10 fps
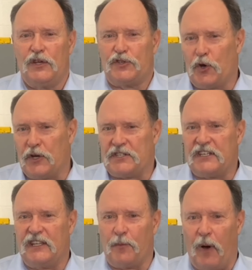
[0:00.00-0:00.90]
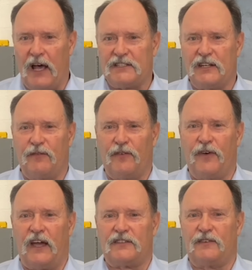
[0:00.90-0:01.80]
So to see the positive
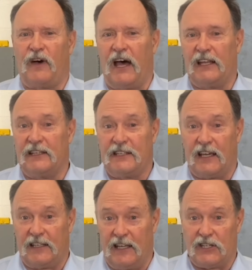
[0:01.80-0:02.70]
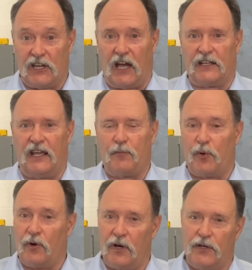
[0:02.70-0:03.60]
effects of a Hylatechnik shock
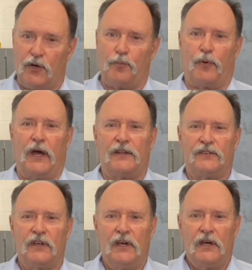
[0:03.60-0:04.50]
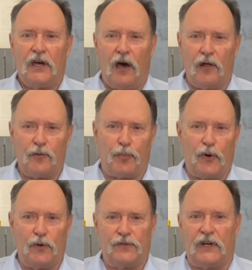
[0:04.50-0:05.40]
damper on your press, call the
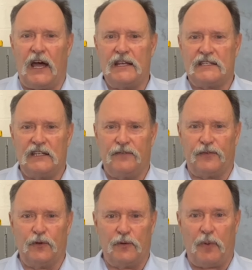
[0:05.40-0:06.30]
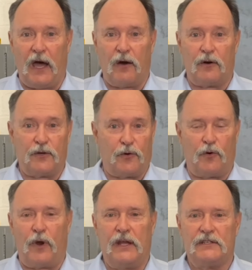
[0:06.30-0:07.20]
pros at IC Fluid Power to
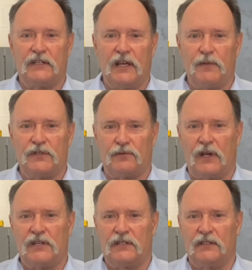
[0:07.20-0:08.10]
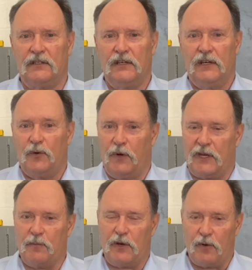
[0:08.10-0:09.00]
arrange a demonstration. We
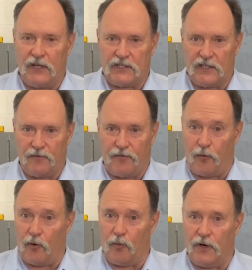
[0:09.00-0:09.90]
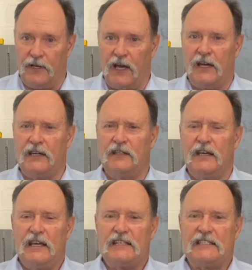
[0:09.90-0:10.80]
can be reached at
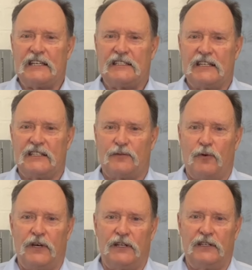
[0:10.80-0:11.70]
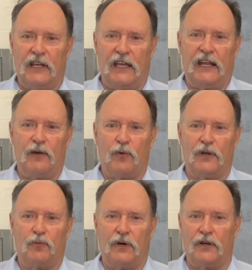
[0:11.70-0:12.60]

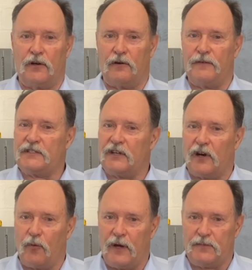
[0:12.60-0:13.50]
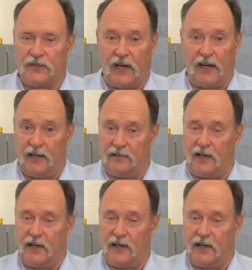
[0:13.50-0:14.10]
419-661-8811 or visit our website at